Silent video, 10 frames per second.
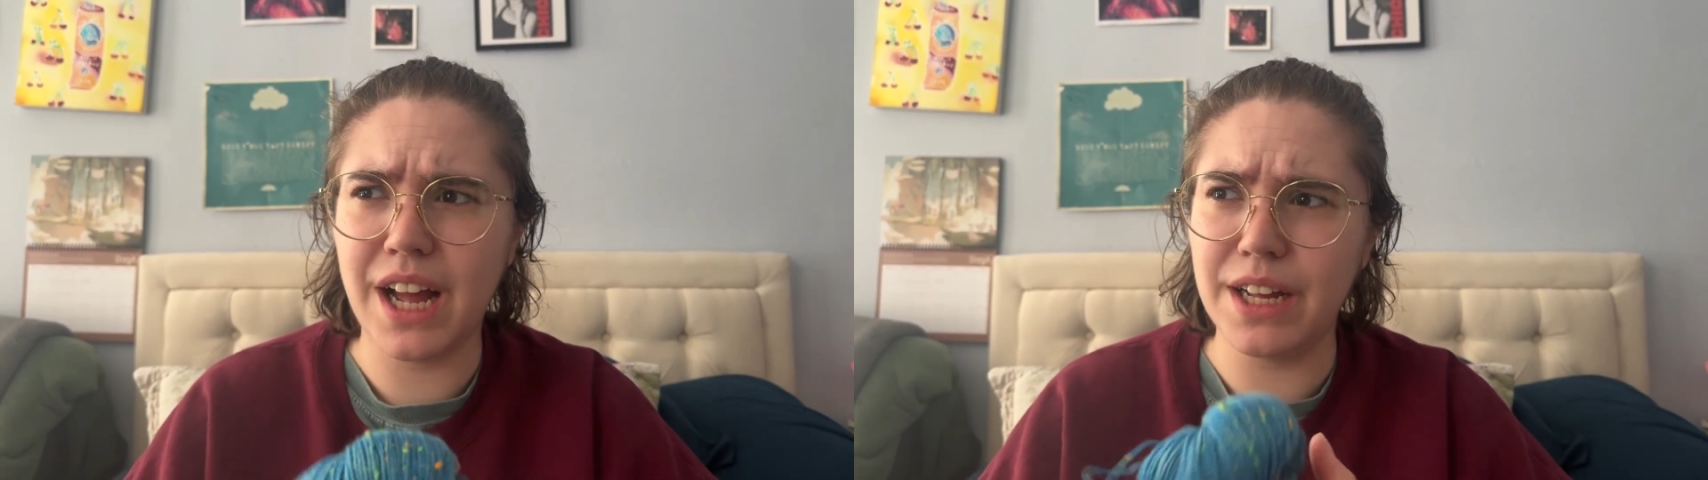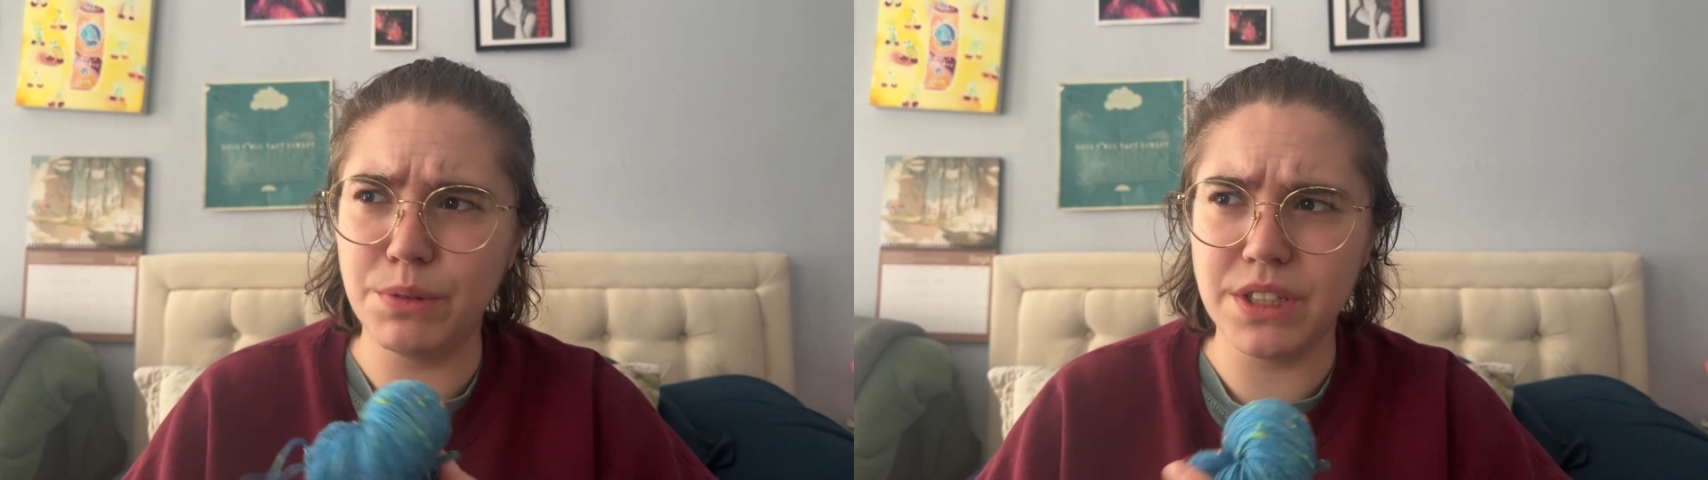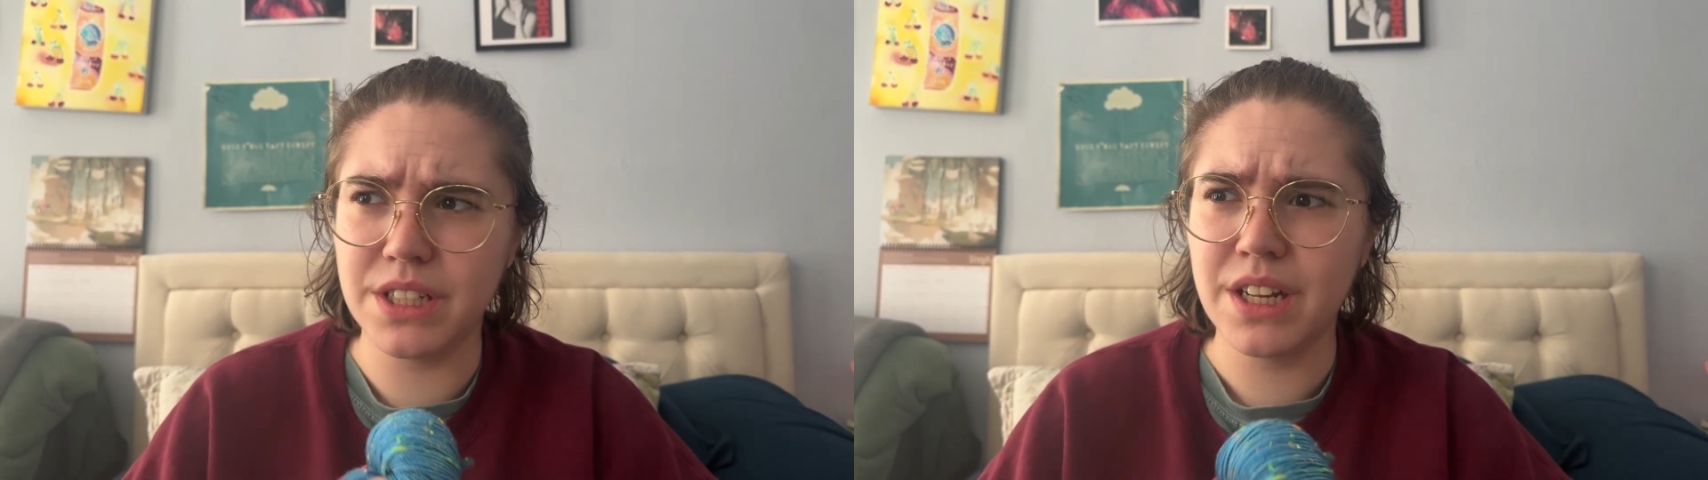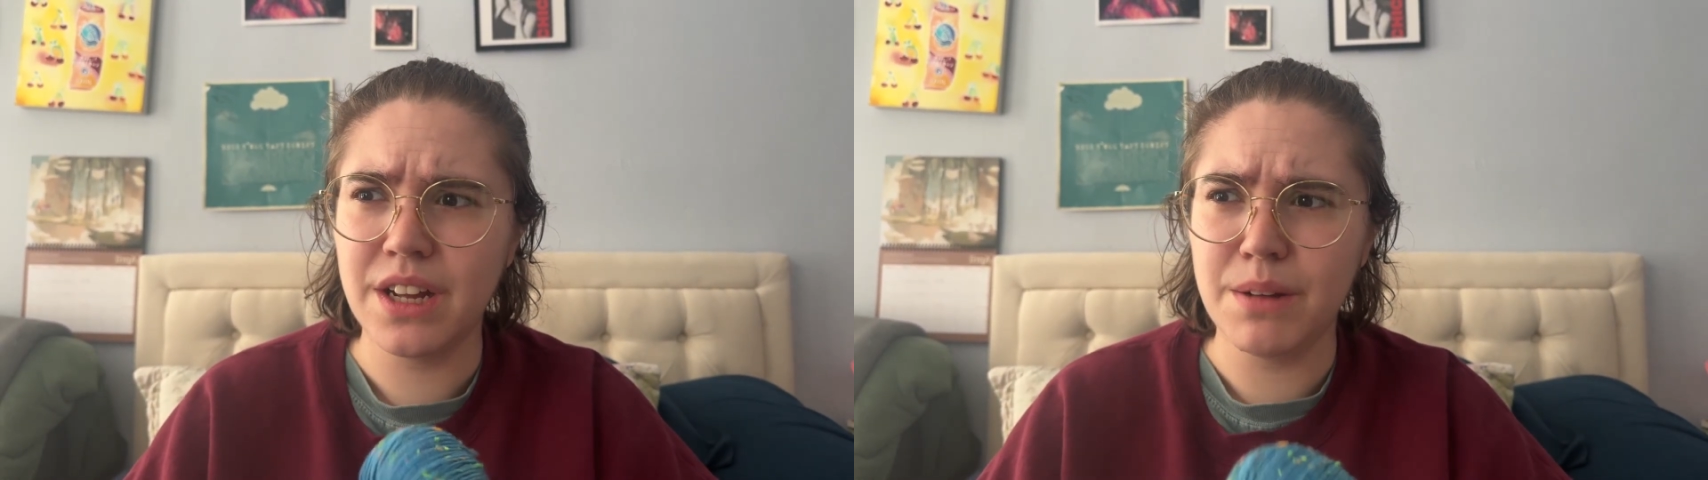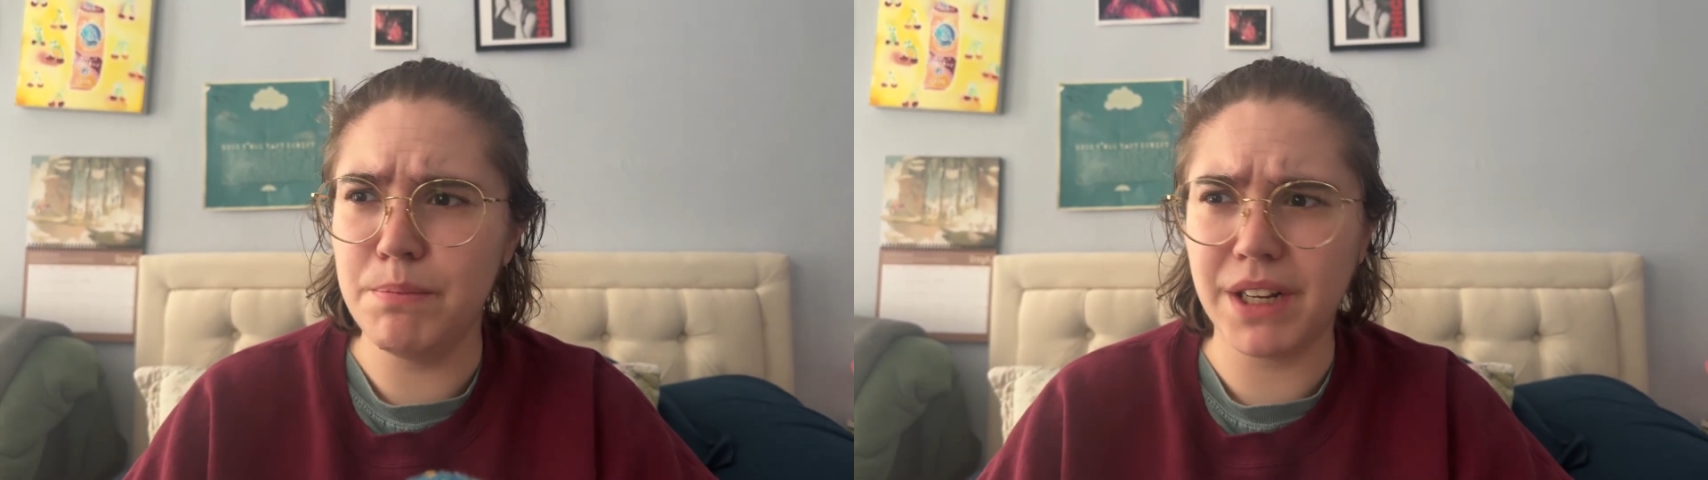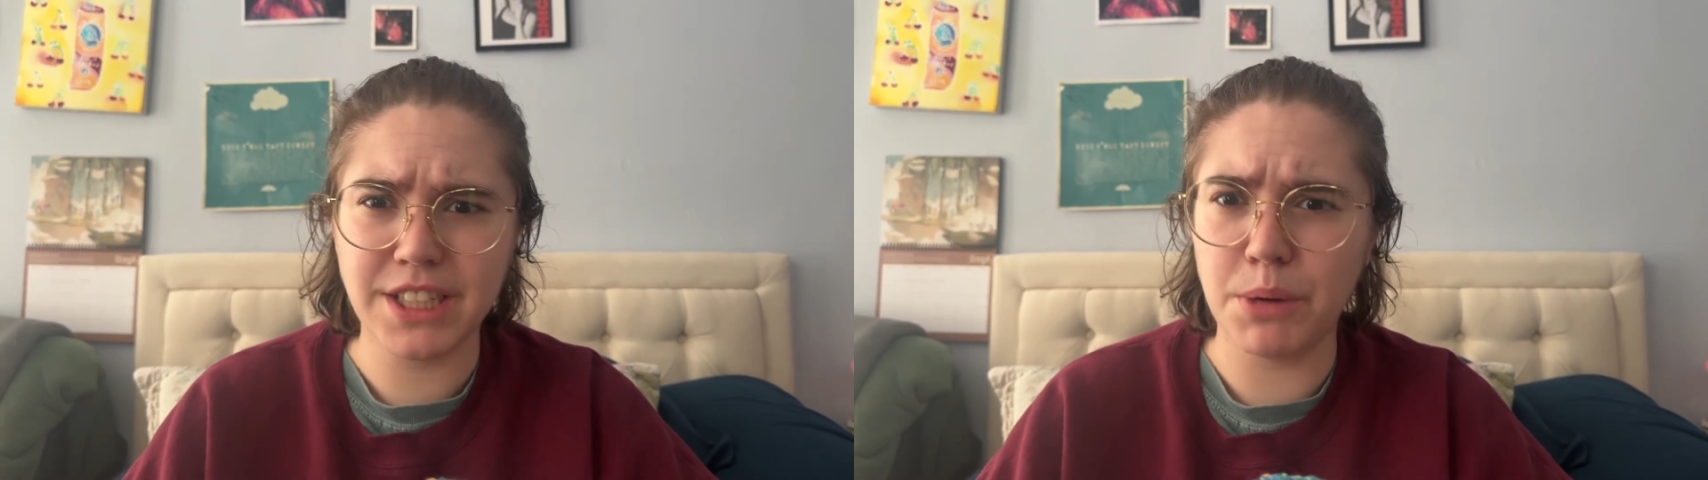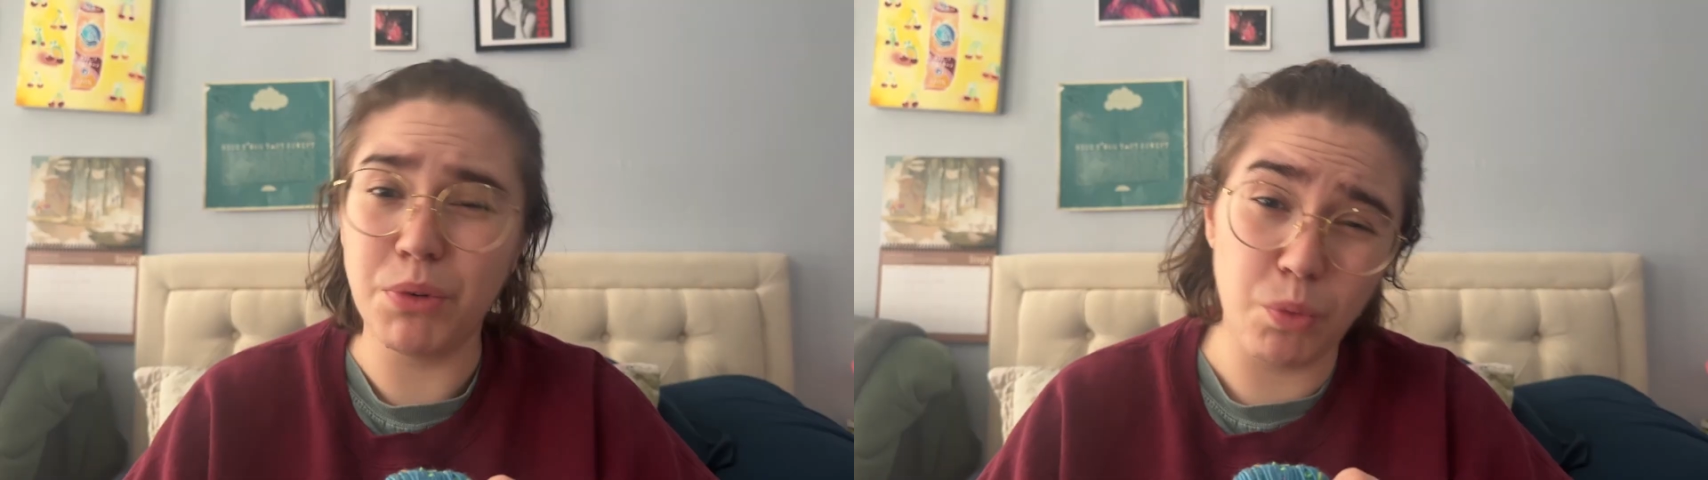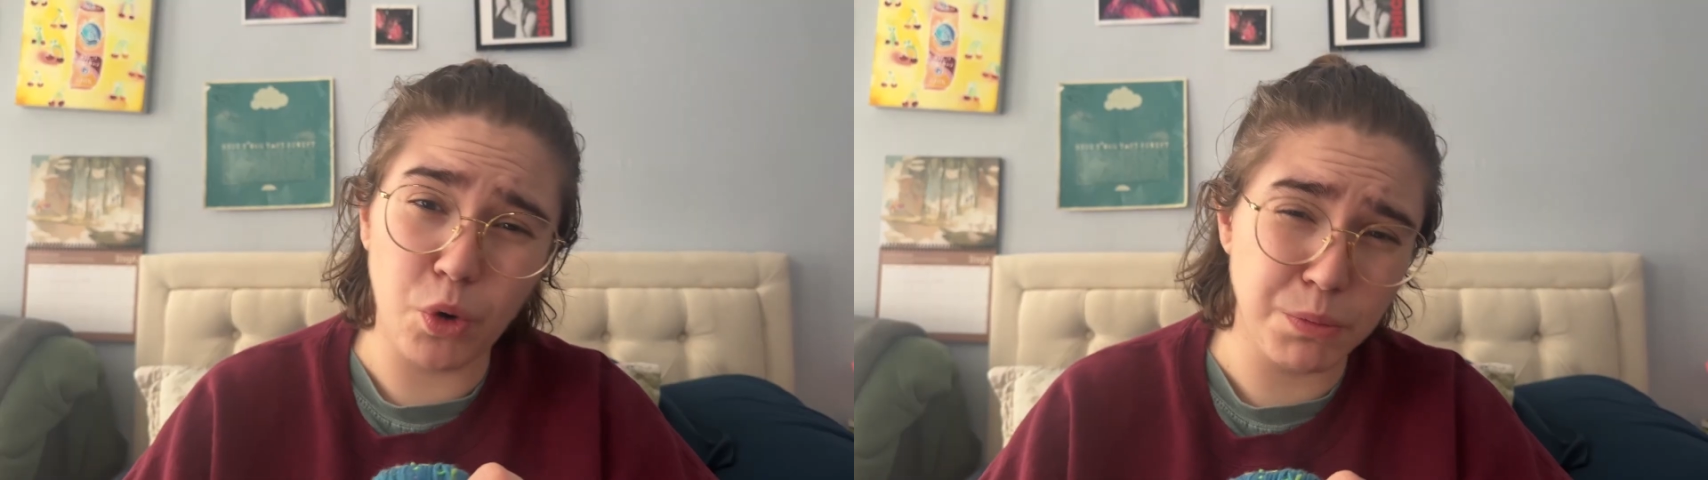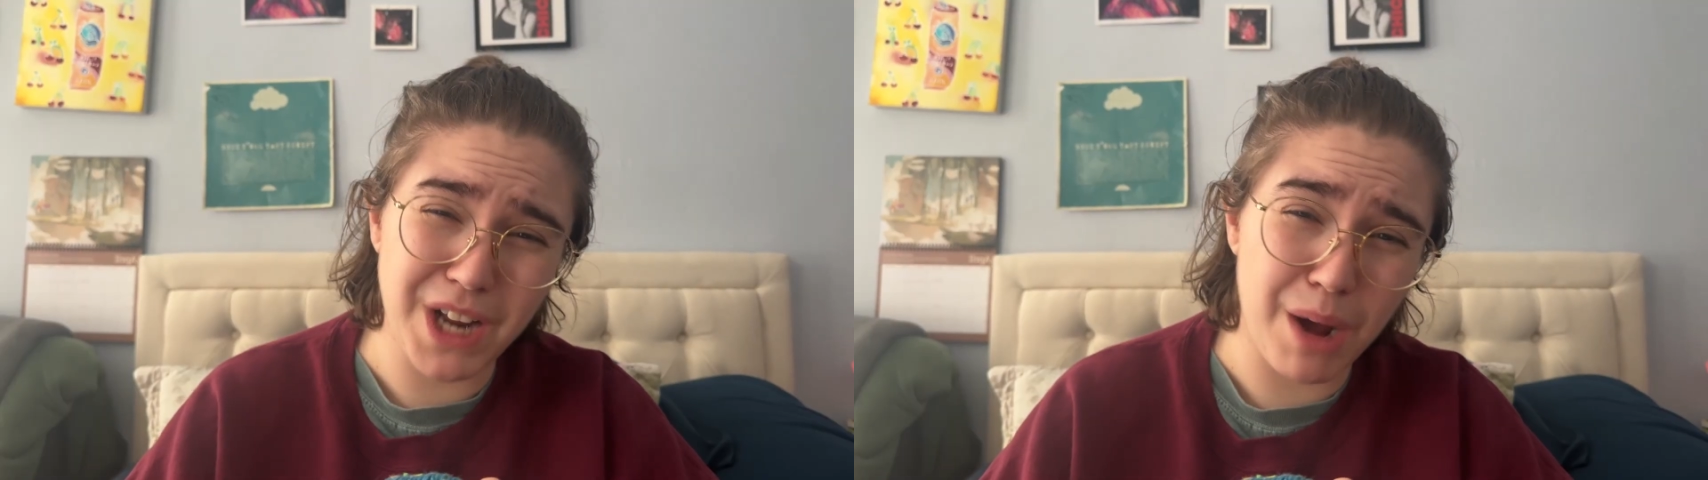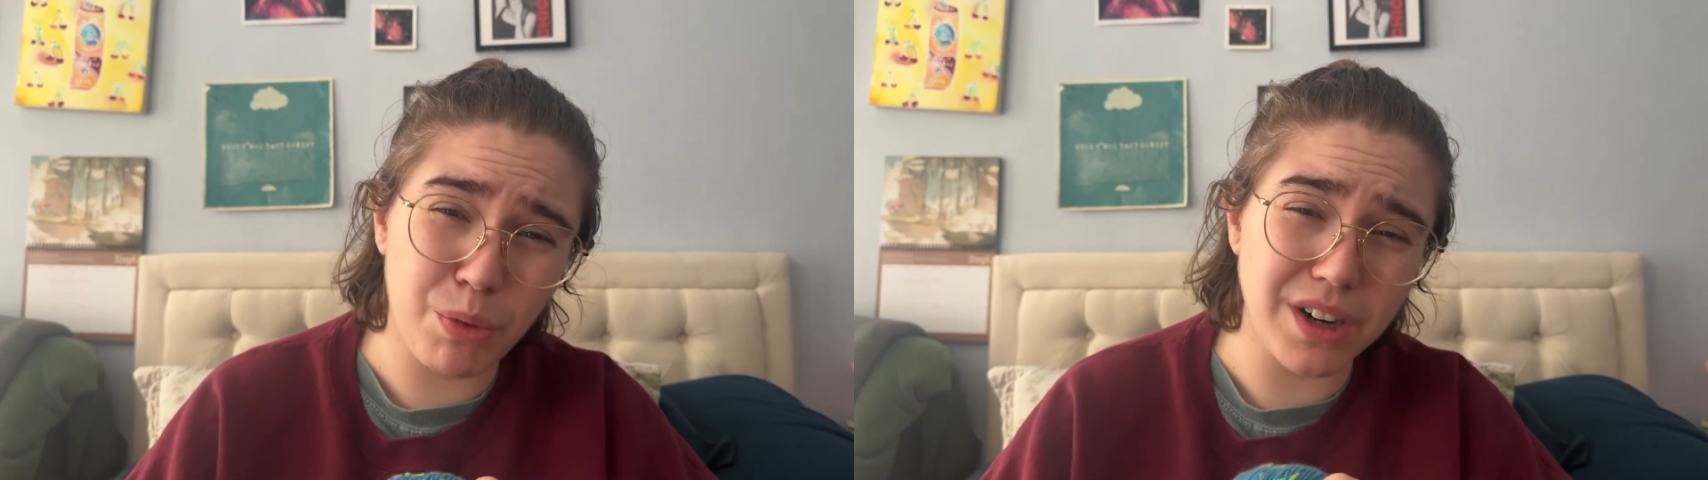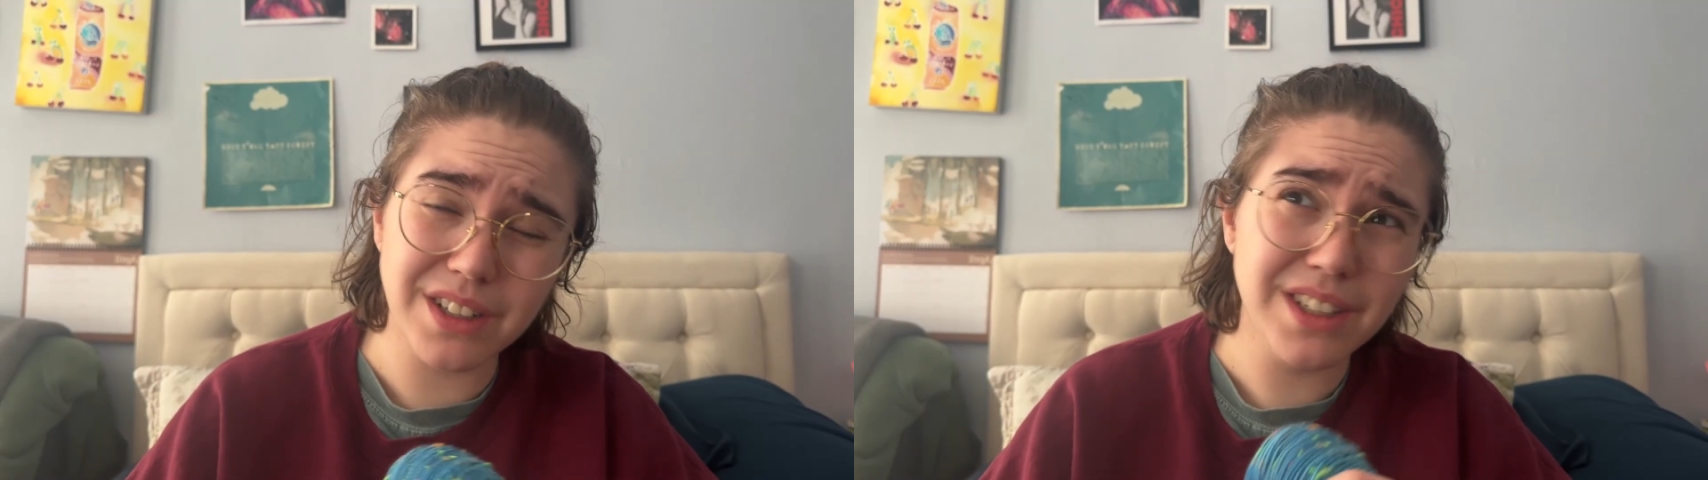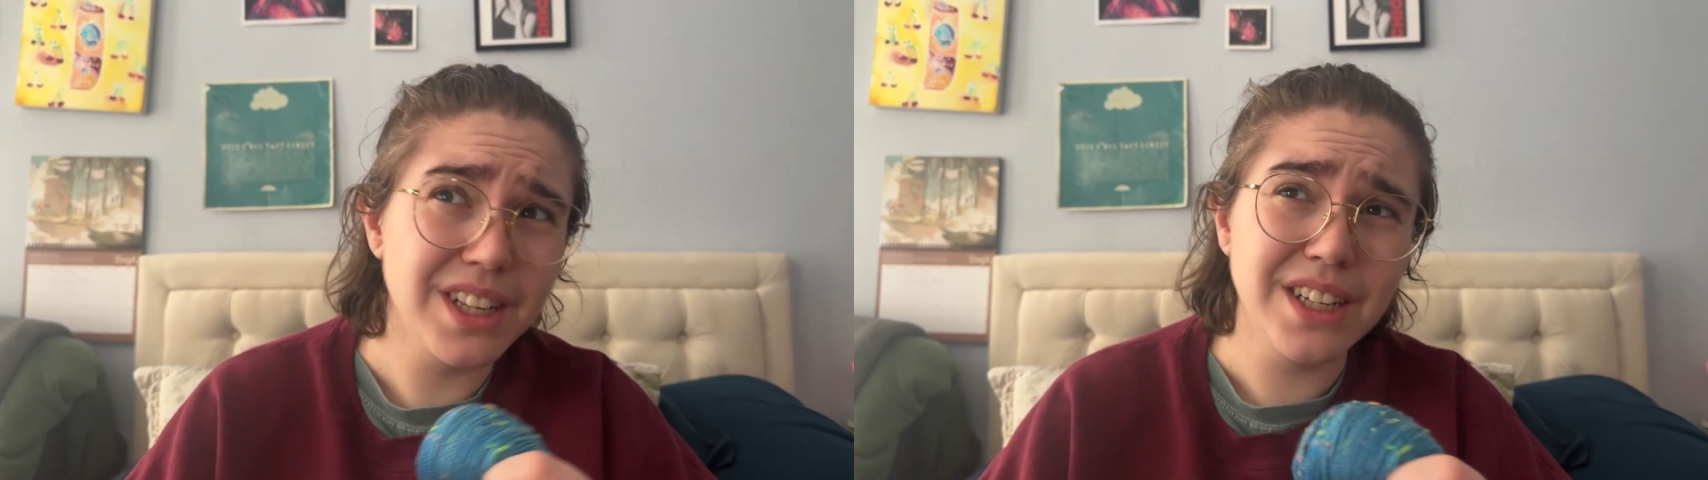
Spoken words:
it was mixed up with warm tap water.